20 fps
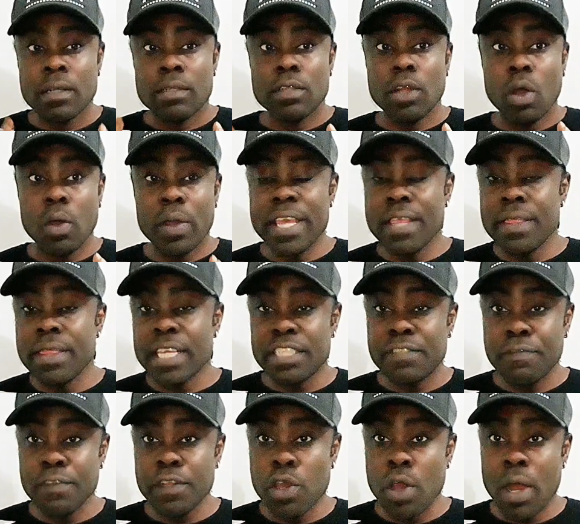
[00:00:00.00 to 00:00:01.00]
Now, in
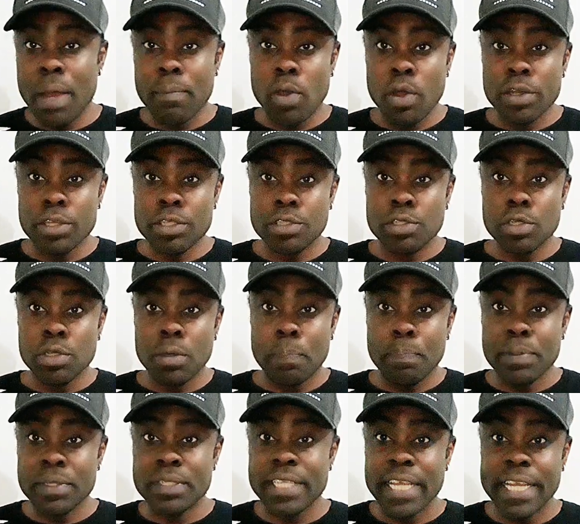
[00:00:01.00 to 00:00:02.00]
this video, I'm going
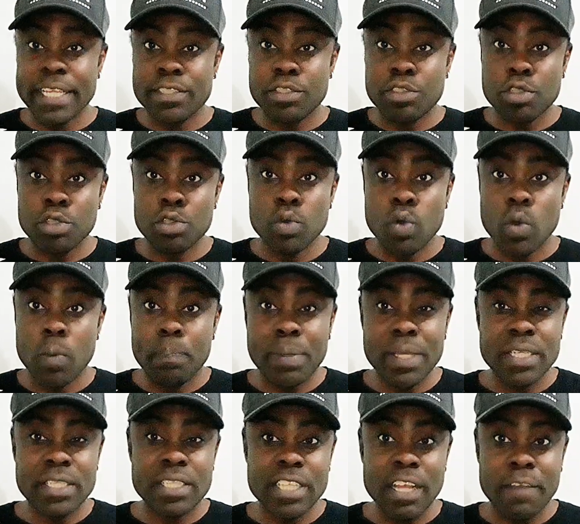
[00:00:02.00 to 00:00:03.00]
to present to you
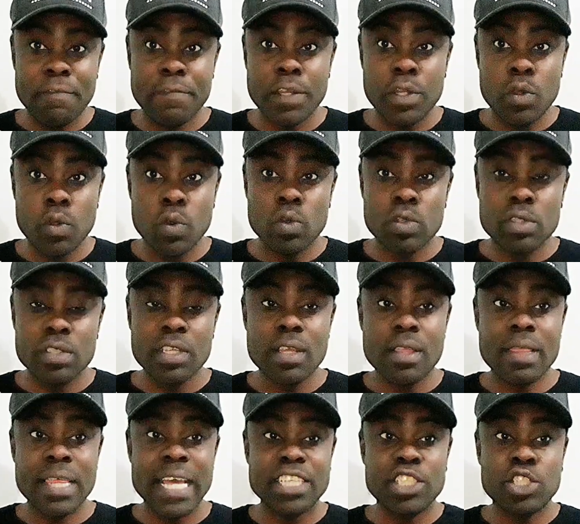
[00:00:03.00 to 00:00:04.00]
pieces of
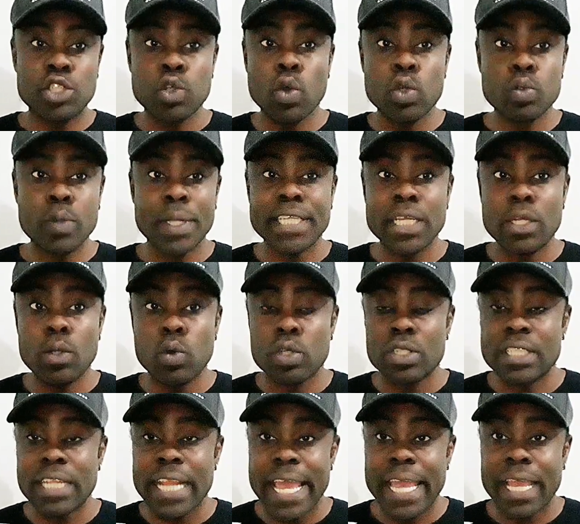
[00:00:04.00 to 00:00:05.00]
videos that shows what it
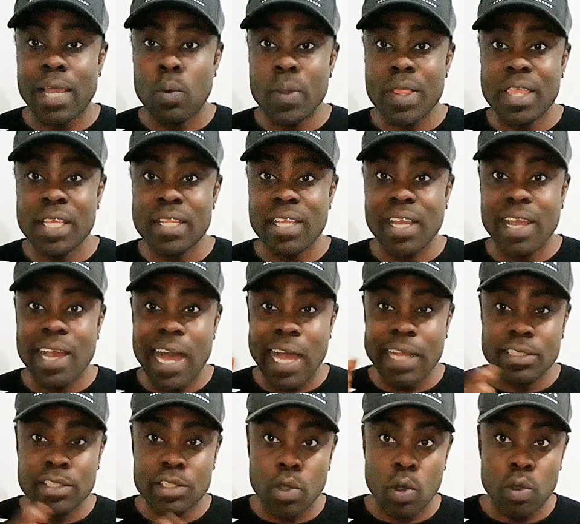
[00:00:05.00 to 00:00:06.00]
looks like within the
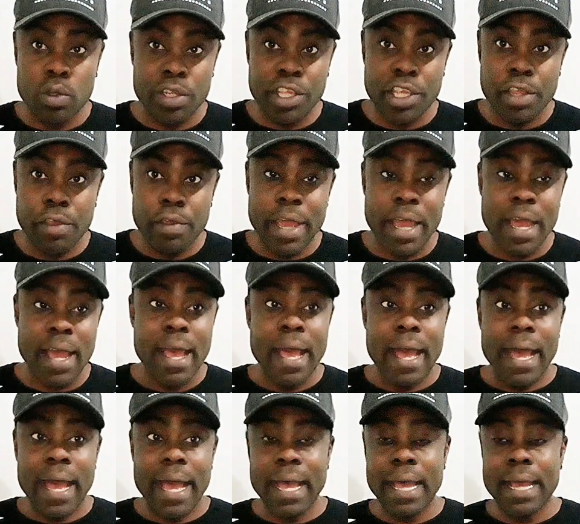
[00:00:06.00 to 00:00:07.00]
Gordon Town area
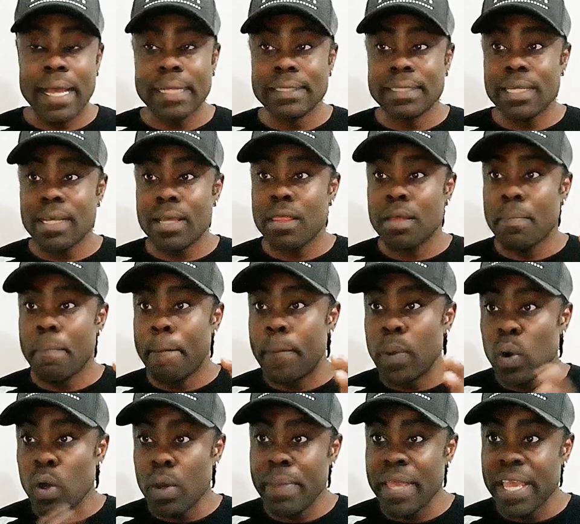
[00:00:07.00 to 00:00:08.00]
and the
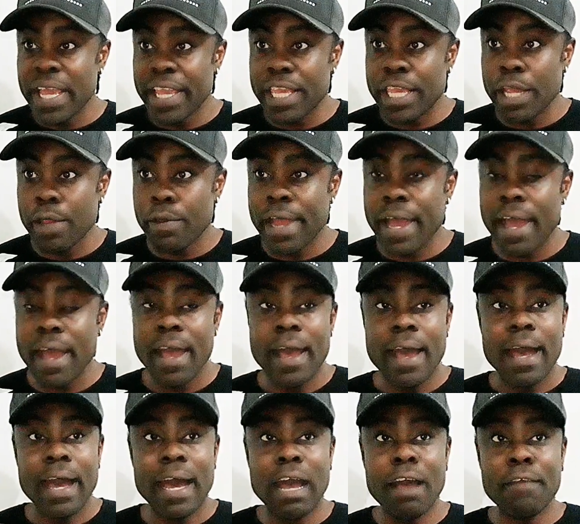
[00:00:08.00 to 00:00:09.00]
Bull Bay area
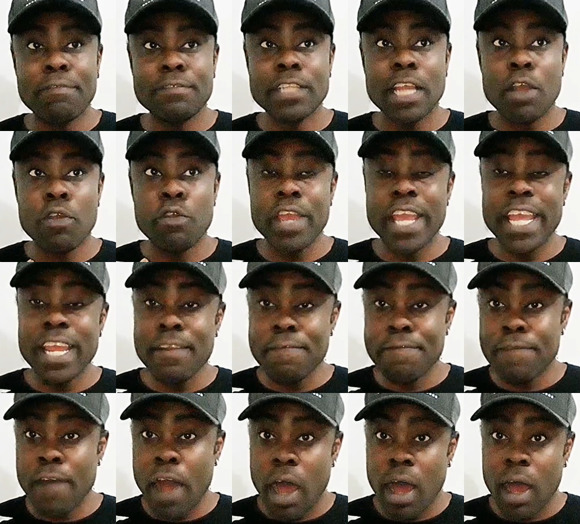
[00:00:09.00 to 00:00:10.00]
after
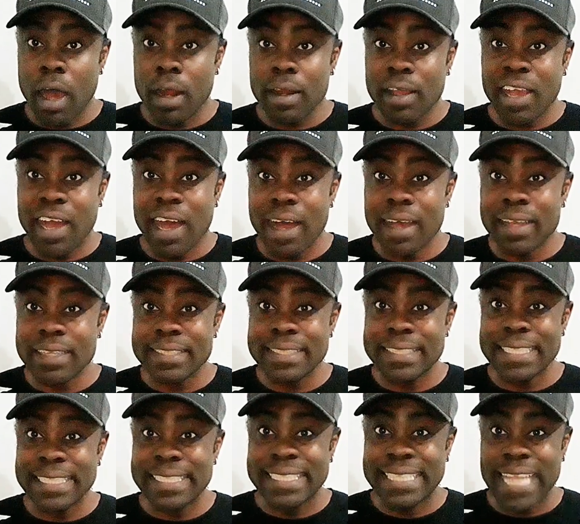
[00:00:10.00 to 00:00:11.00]
rainfall
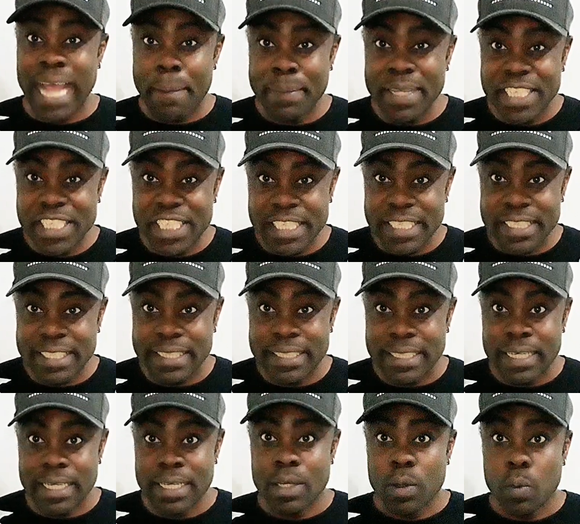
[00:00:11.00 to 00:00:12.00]
caused the
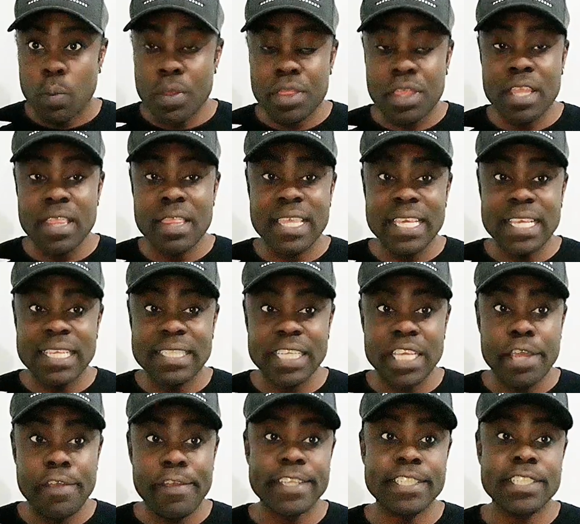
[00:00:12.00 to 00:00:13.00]
damages within
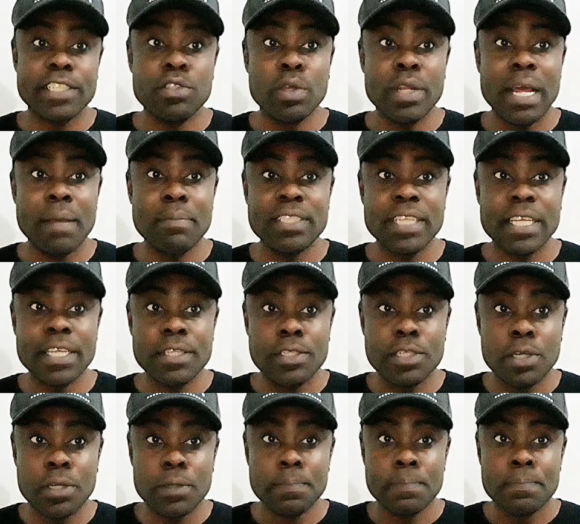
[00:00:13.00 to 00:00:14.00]
these areas. That's what I'm saying
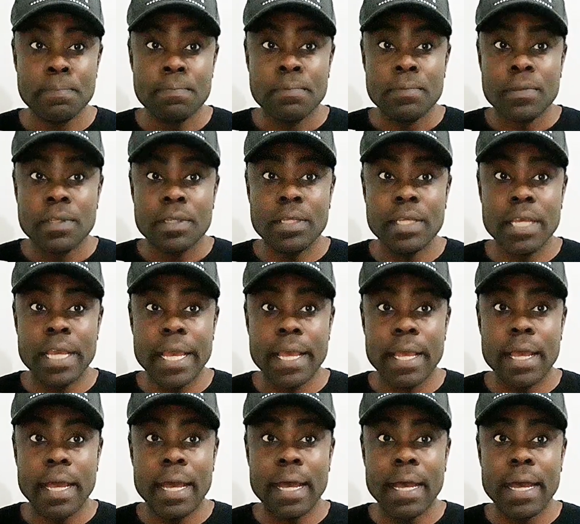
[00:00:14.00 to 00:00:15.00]
to you.
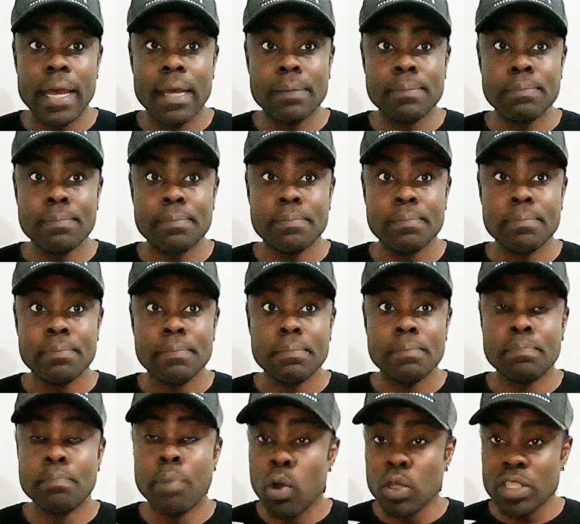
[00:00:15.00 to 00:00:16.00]
Yeah,
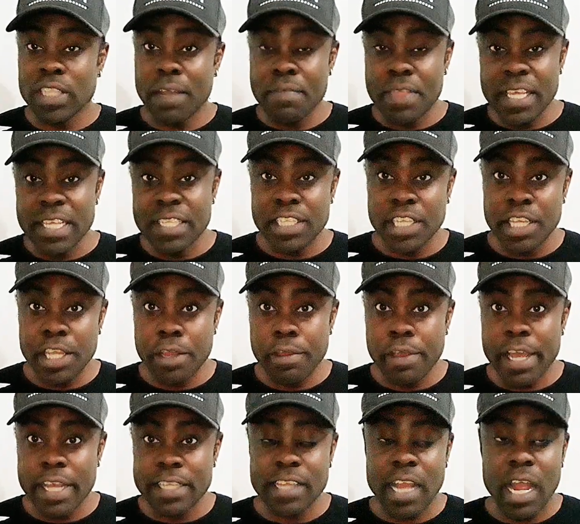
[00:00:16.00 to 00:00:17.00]
both of these
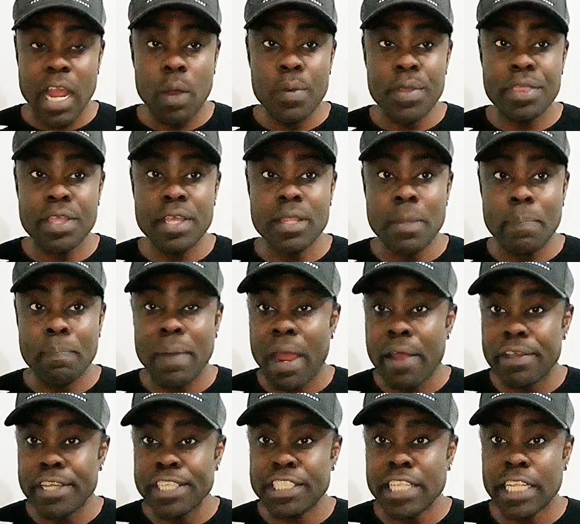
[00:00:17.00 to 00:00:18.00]
areas are within the
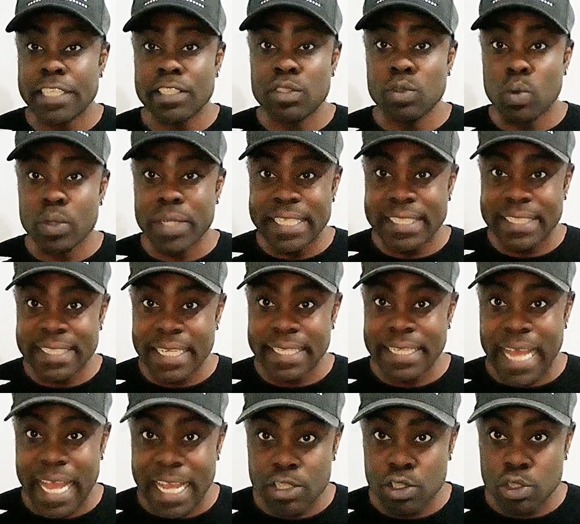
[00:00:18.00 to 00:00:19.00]
parish that is known as
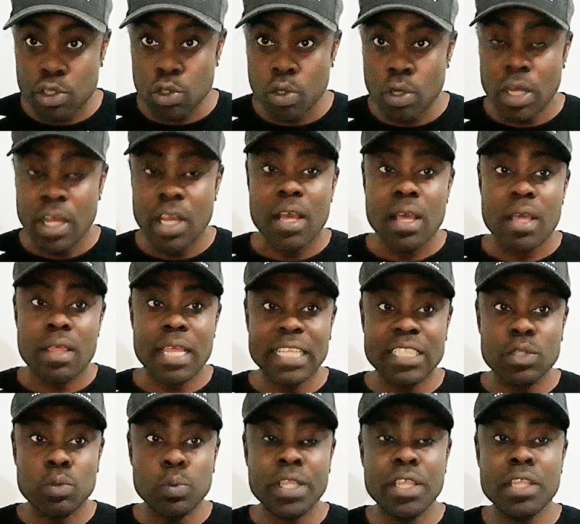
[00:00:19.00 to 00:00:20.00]
Saint Andrew,
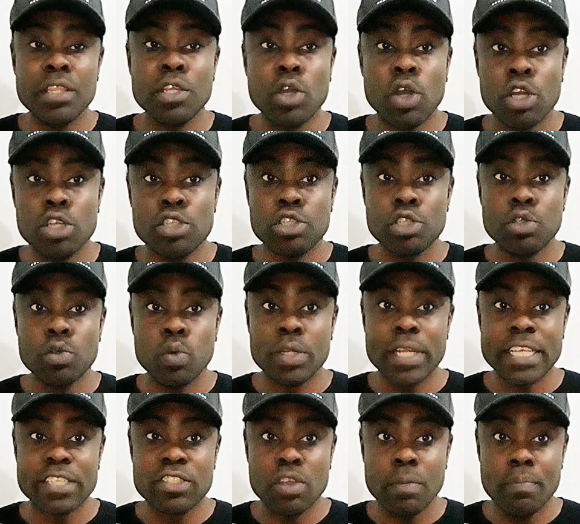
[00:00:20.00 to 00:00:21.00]
that is within the country known as